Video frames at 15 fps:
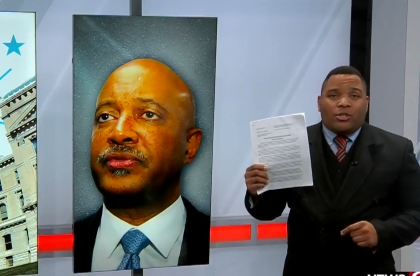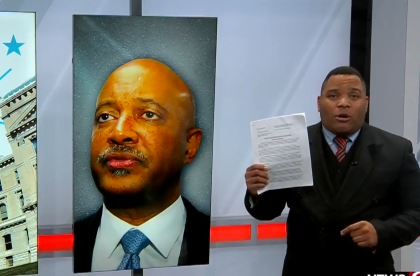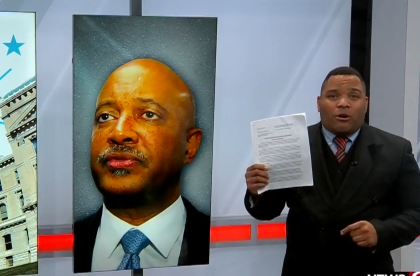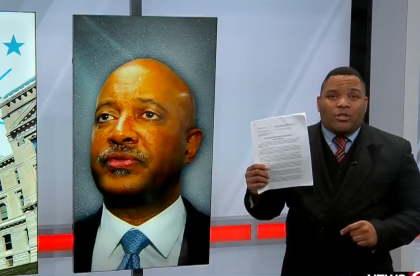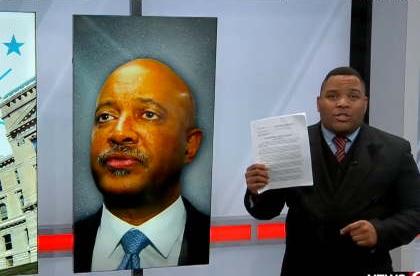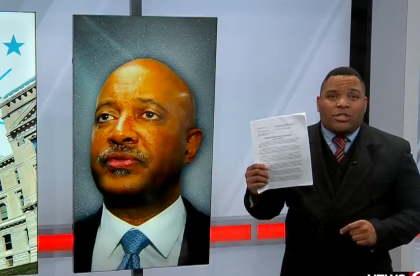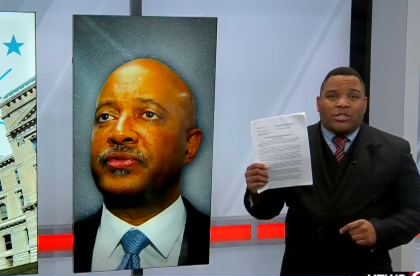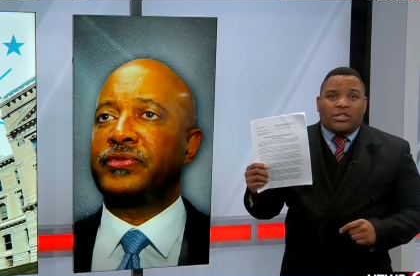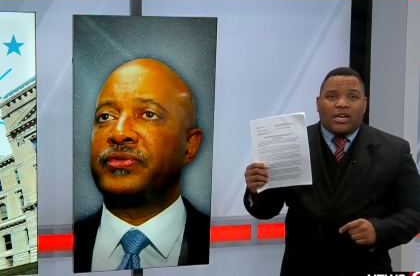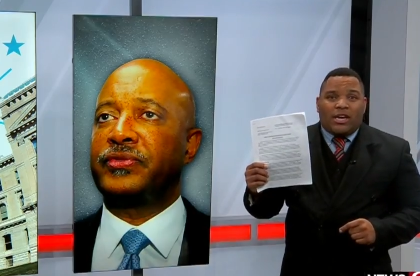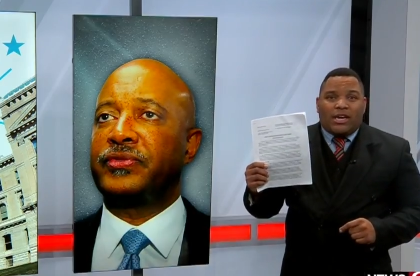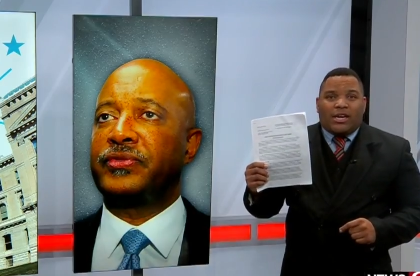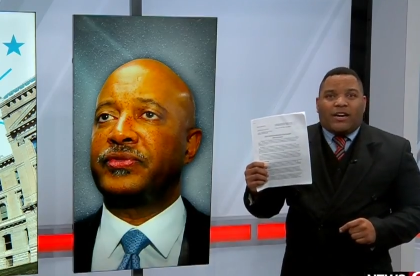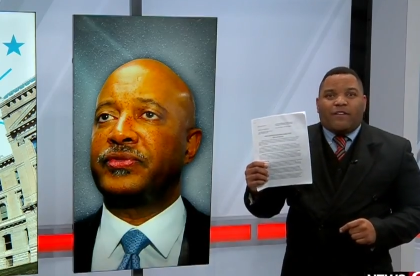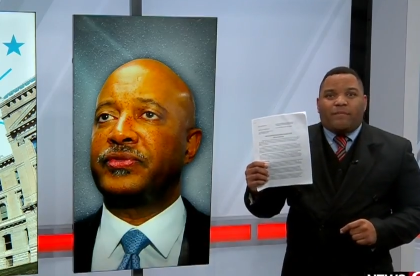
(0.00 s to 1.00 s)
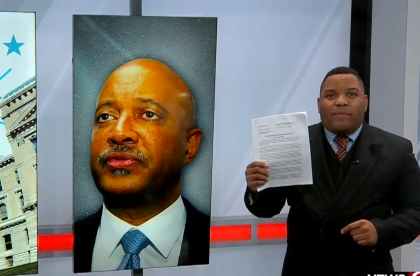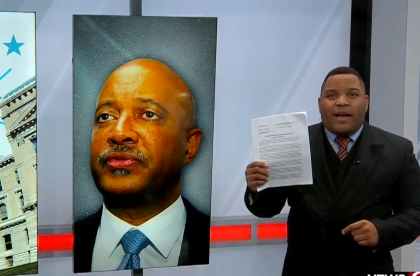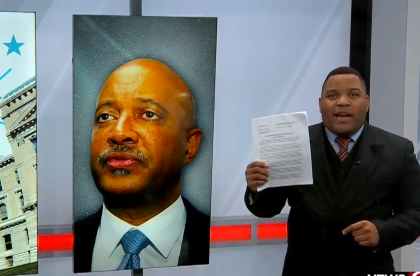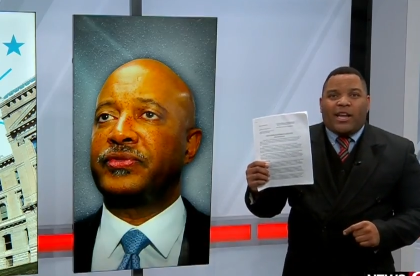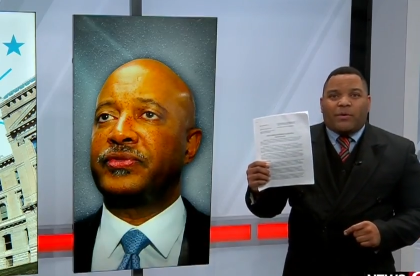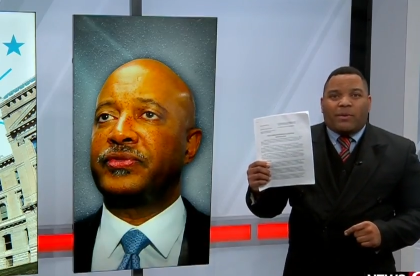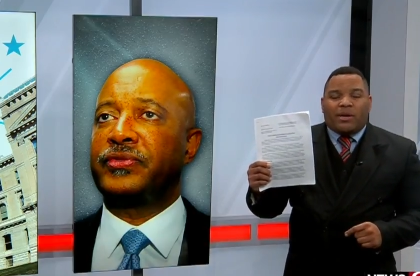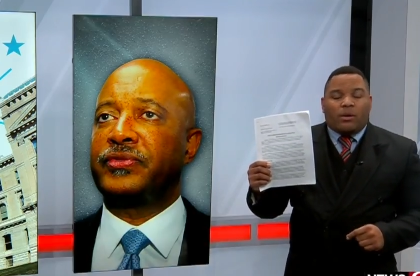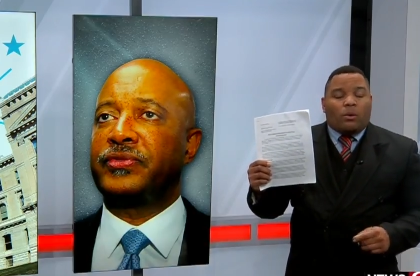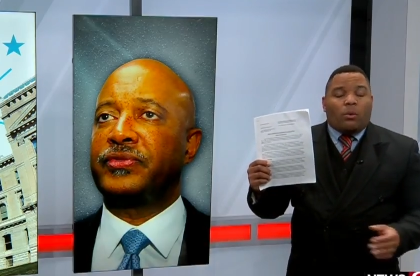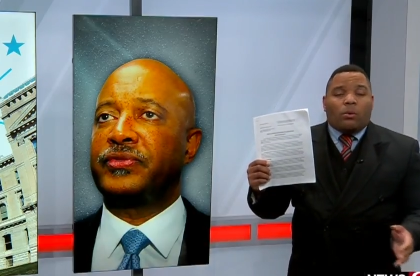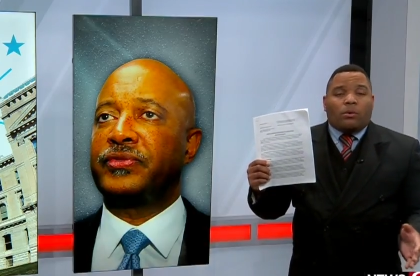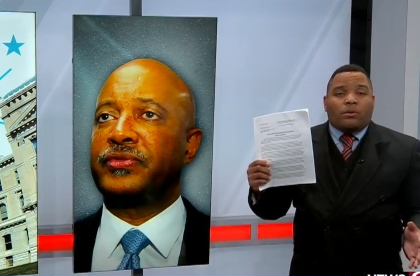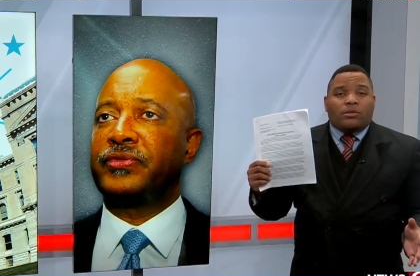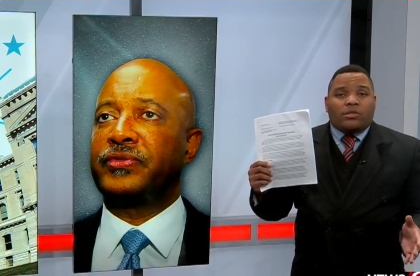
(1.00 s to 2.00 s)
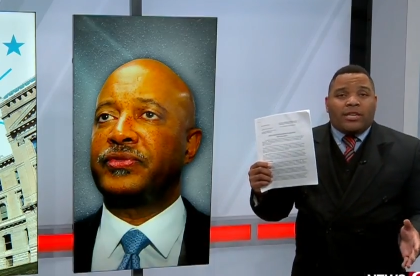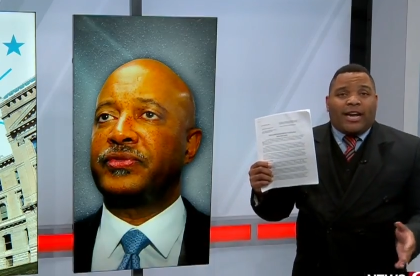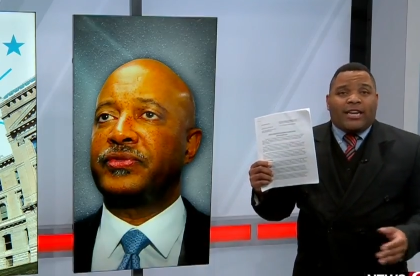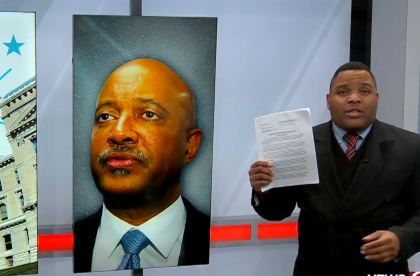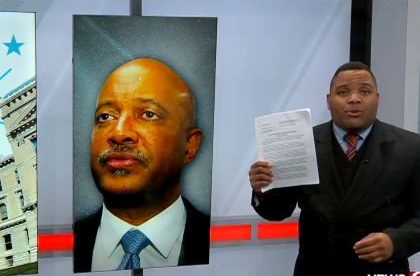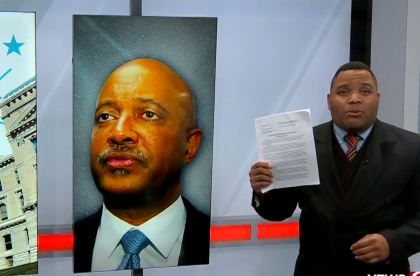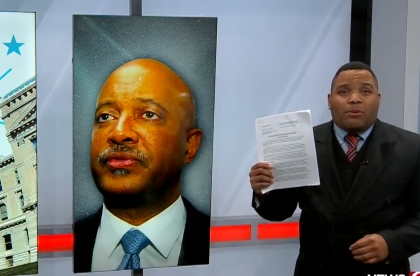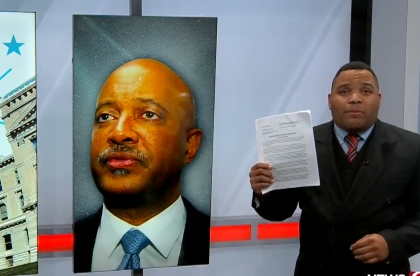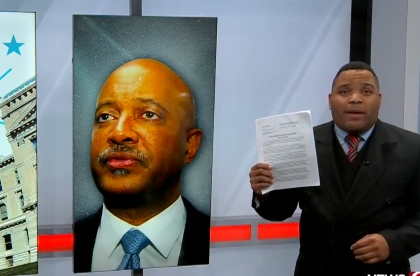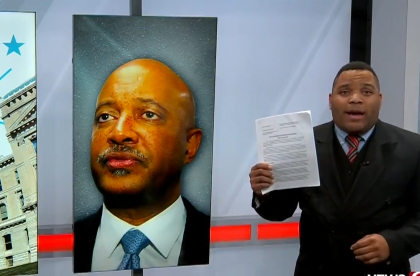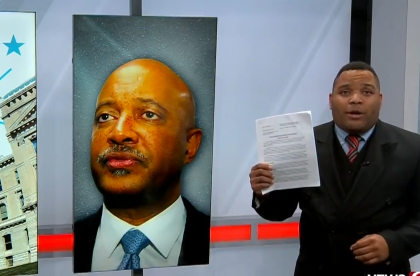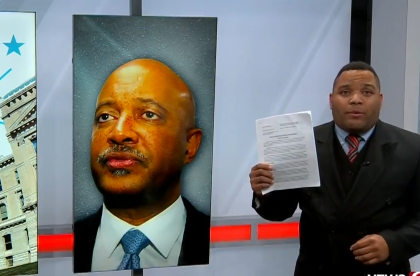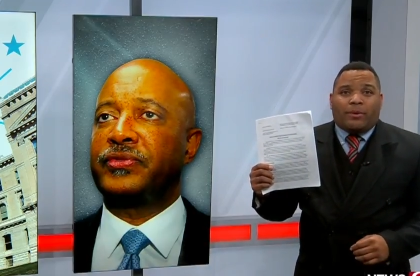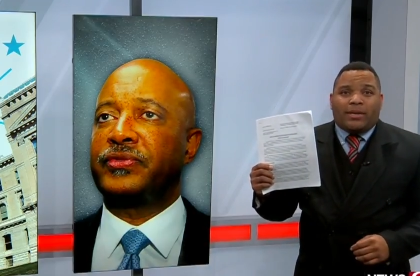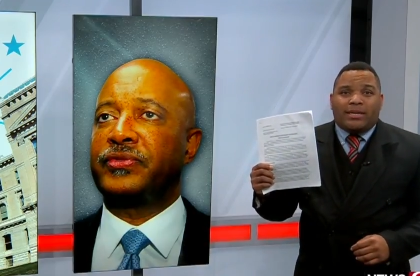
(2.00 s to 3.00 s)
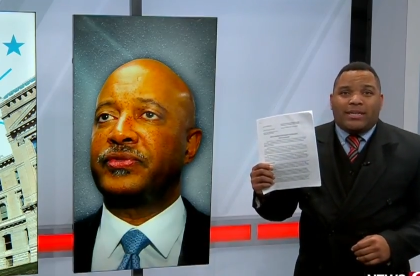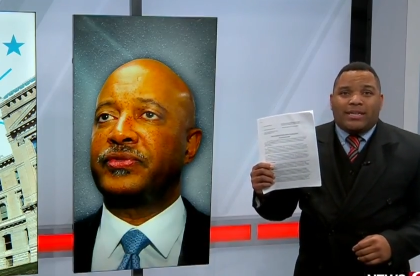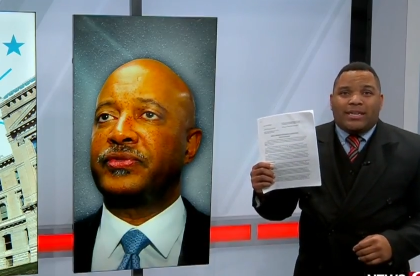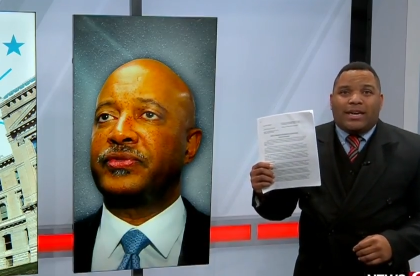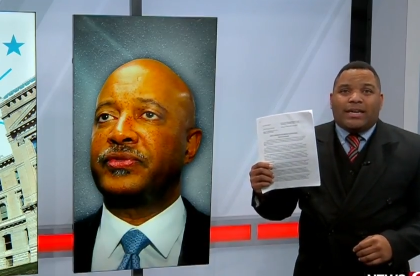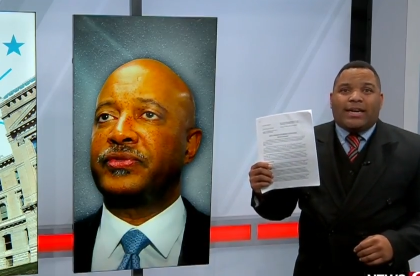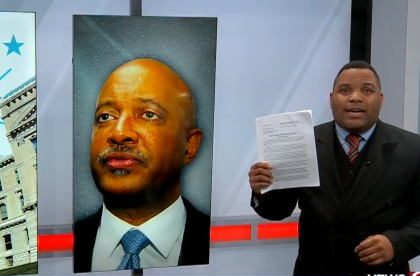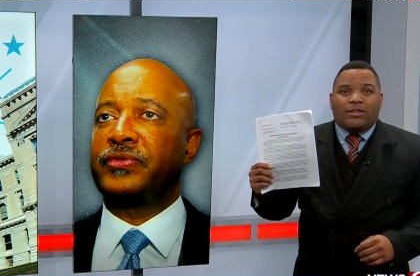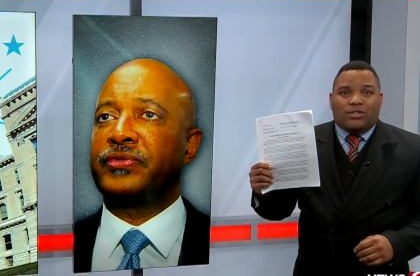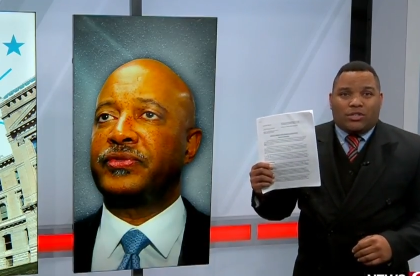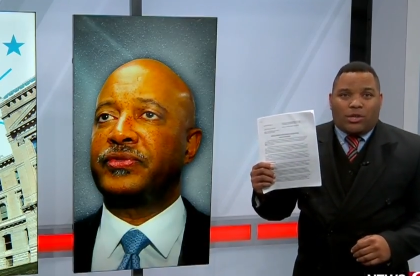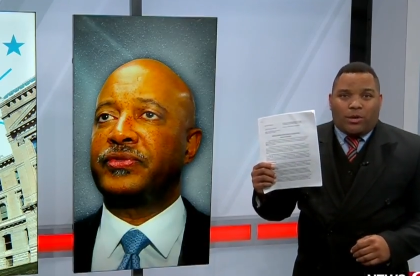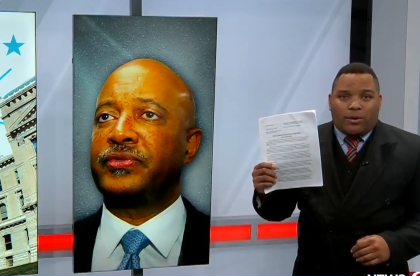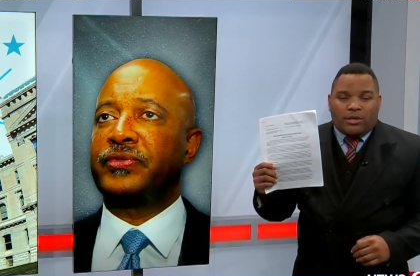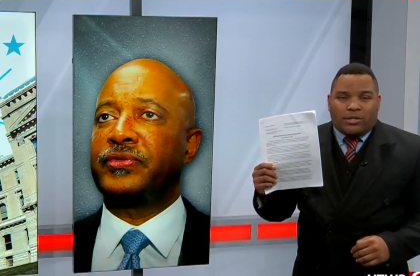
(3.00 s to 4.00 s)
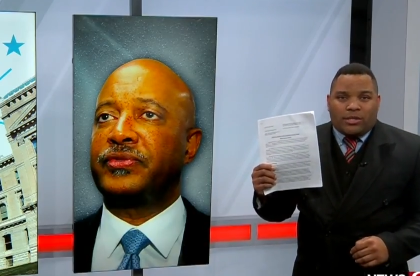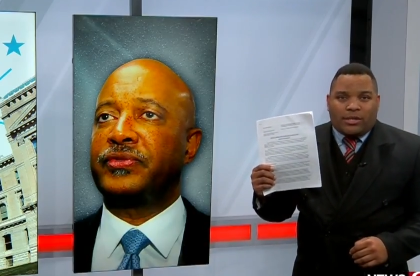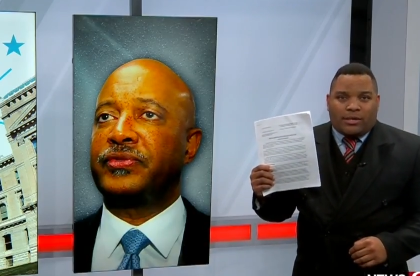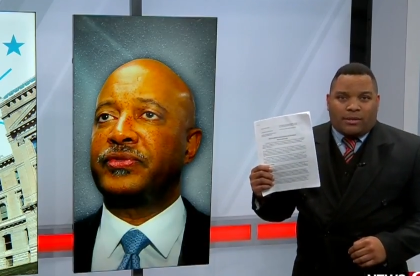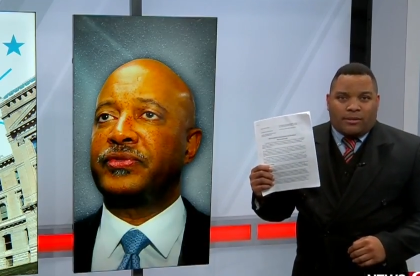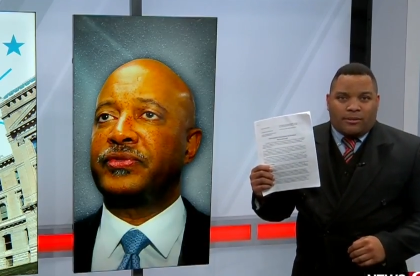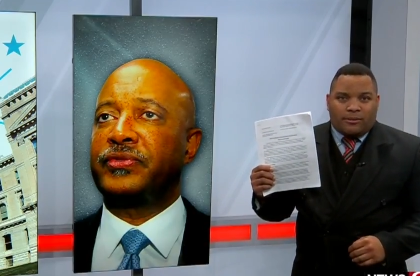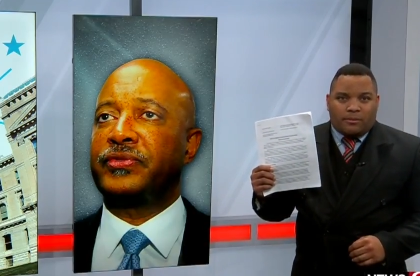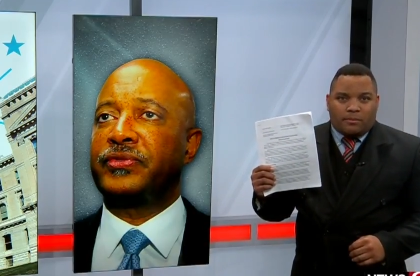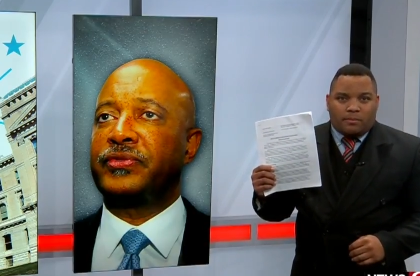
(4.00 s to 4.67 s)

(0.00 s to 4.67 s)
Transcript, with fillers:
Speaker 1: charges of battery or sexual battery against Curtis Hill.